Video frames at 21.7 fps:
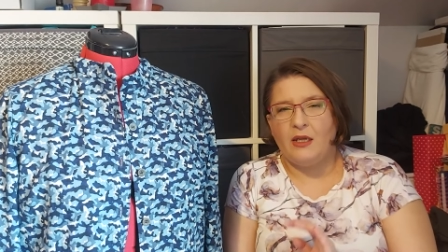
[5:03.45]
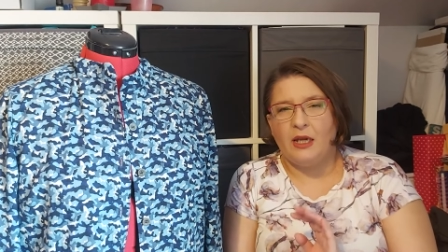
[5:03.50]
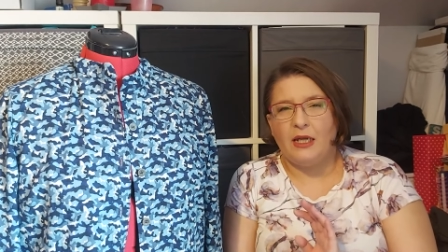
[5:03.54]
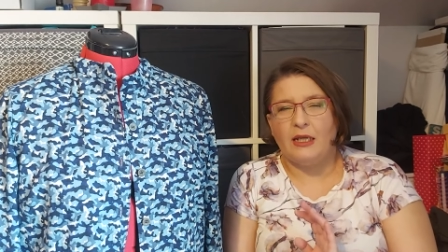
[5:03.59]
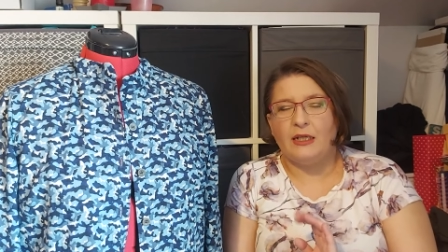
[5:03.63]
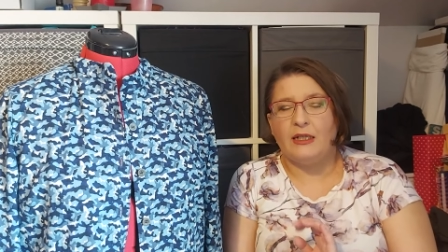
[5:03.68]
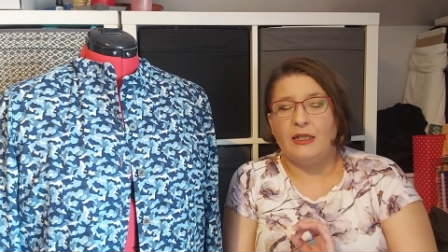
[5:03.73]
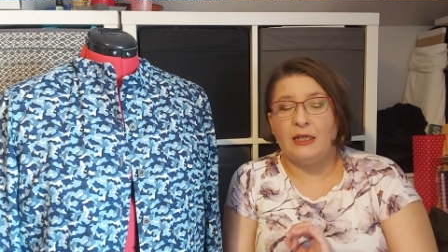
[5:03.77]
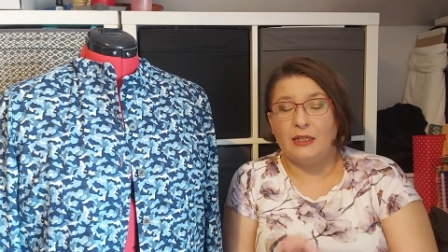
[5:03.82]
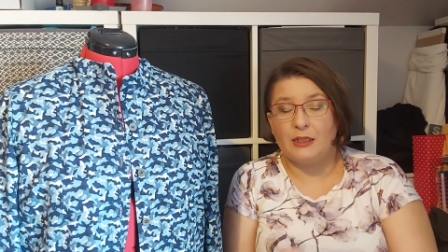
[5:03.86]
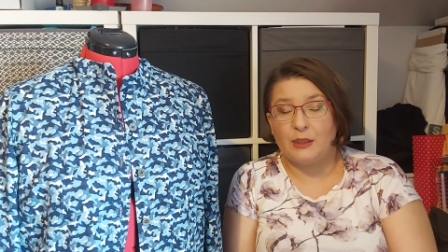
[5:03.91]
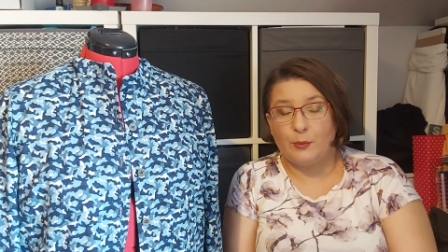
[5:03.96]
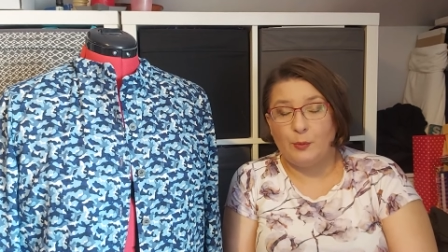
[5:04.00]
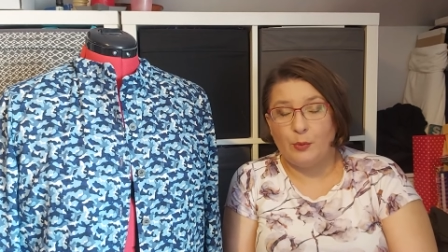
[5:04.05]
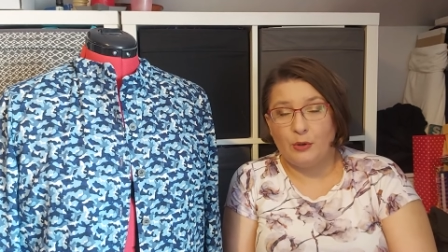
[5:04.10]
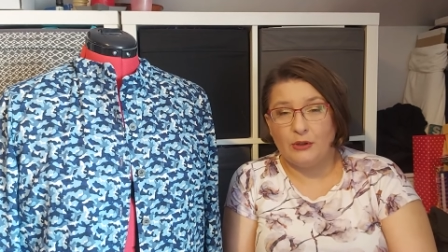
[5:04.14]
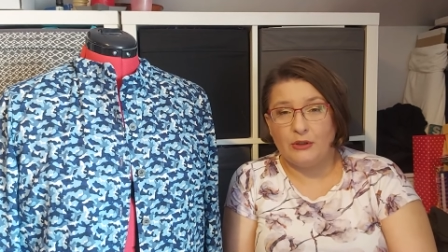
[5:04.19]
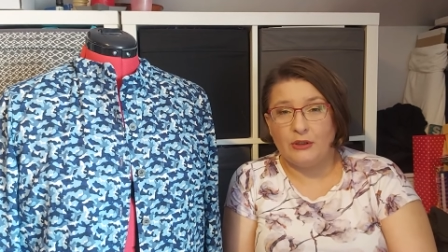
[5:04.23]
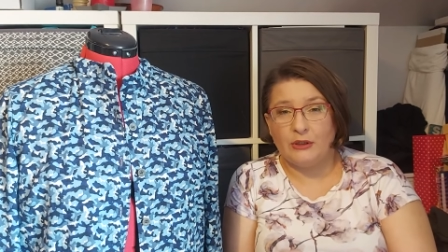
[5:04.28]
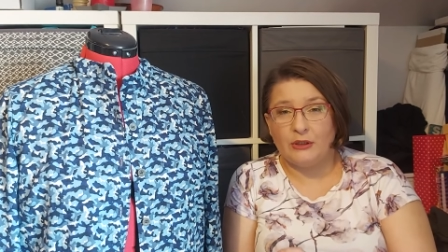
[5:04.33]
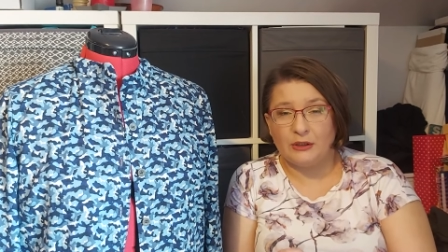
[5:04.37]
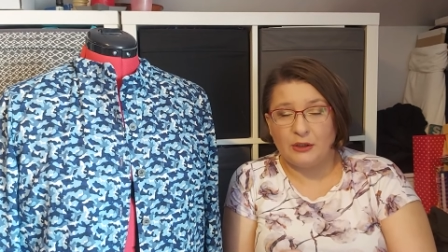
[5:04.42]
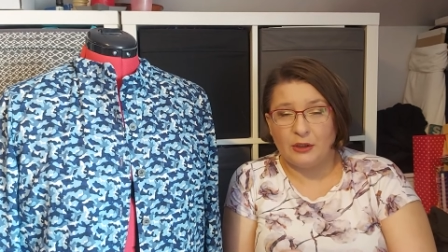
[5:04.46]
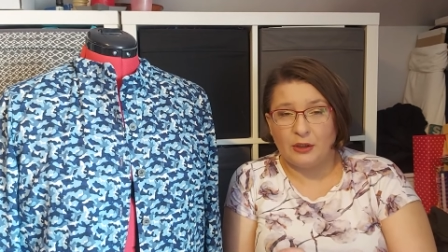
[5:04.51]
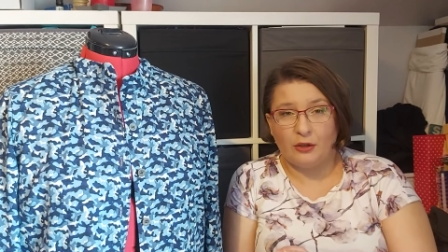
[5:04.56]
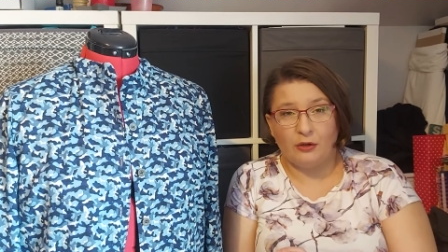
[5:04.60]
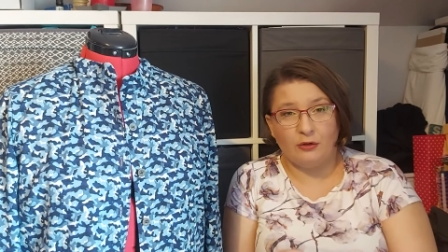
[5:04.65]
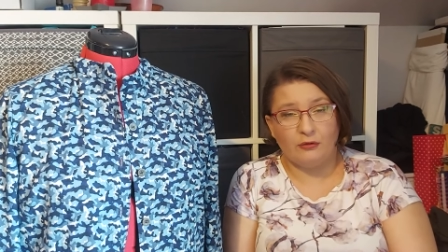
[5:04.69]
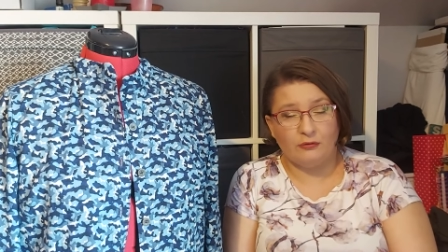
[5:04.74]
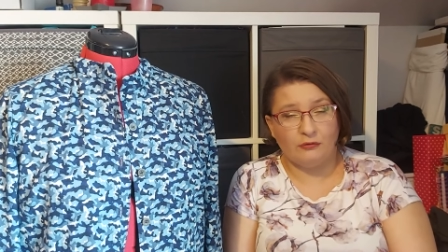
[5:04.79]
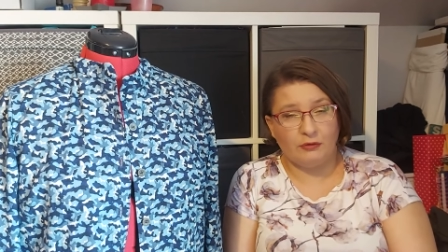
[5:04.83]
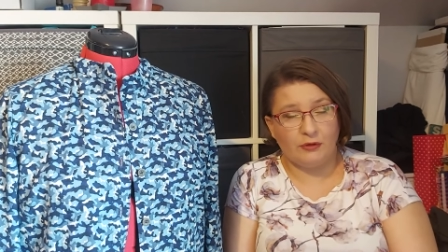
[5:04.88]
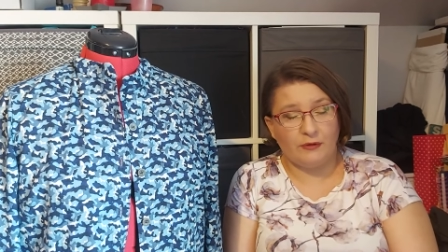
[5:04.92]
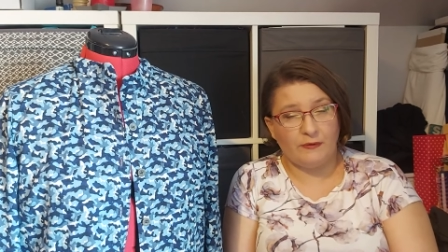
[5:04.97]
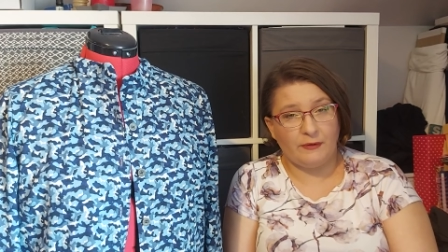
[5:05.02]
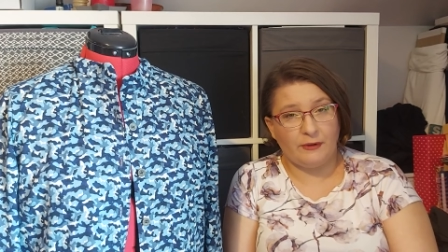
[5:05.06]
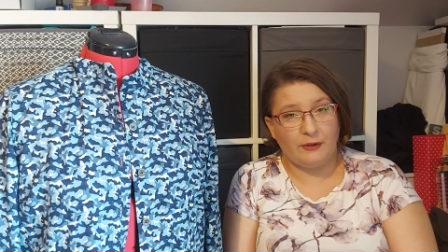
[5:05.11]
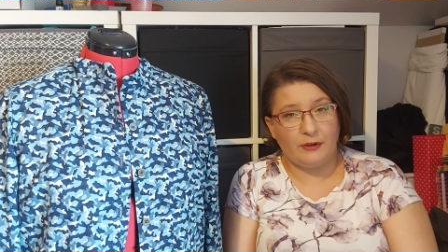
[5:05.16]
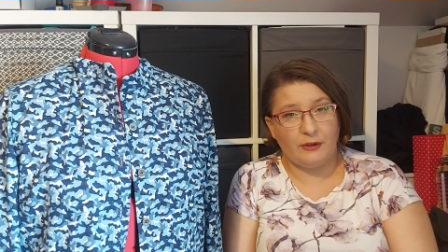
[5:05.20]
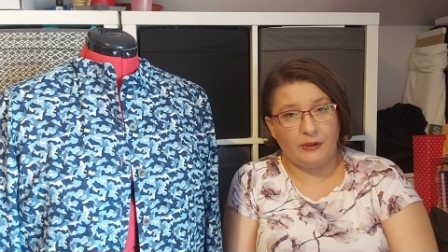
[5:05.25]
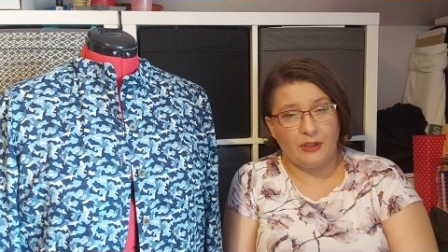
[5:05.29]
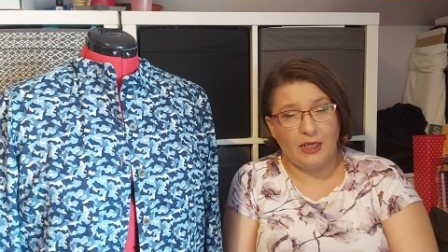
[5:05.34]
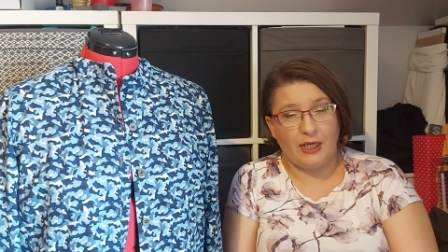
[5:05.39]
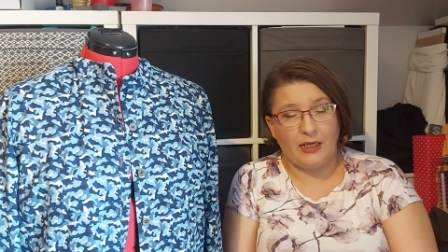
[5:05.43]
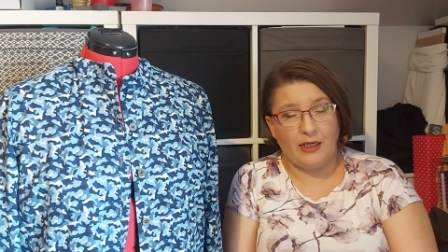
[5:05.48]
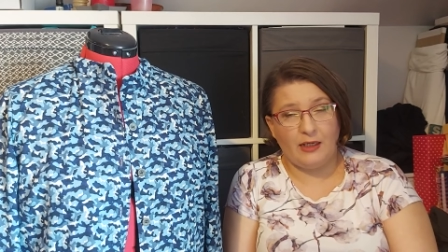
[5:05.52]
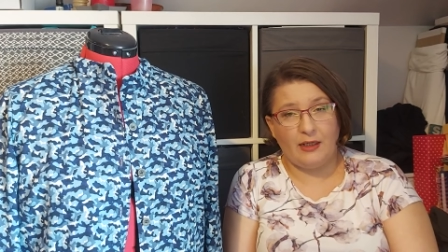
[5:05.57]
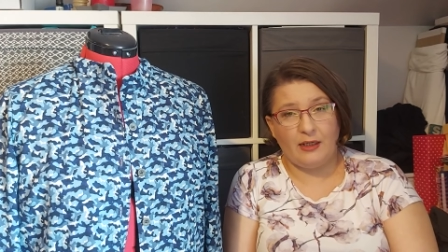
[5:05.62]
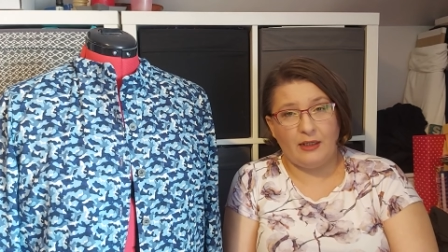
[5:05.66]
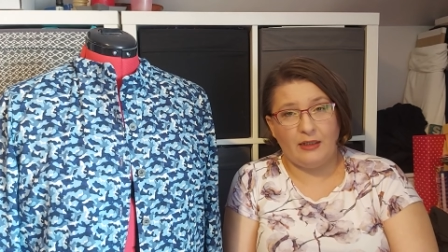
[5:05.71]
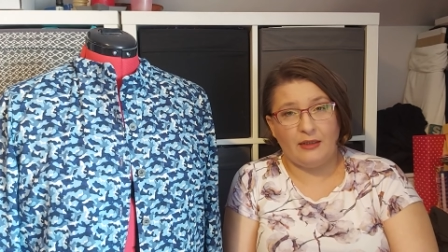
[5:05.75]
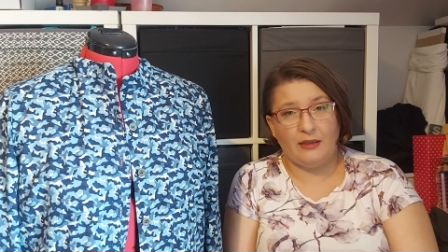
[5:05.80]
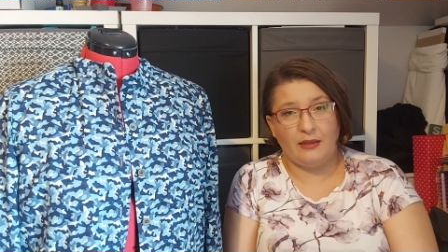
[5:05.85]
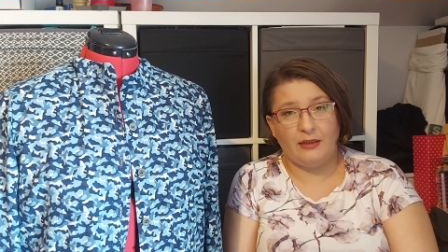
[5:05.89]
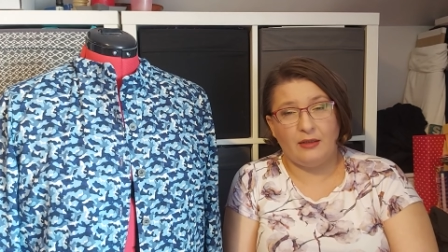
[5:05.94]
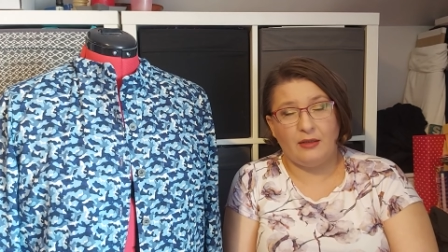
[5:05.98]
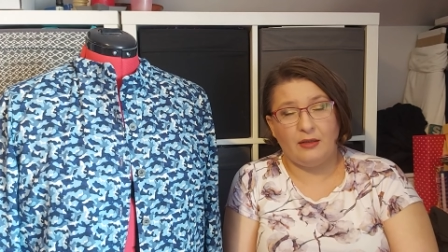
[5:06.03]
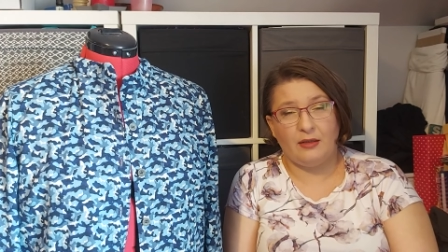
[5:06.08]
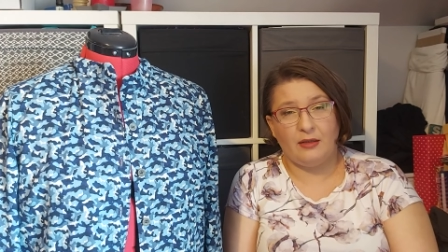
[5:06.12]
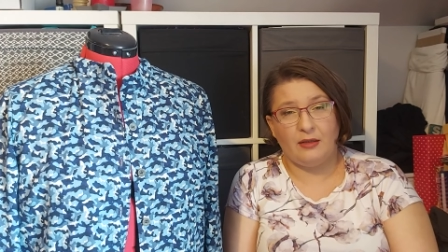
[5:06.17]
And I spotted on River Island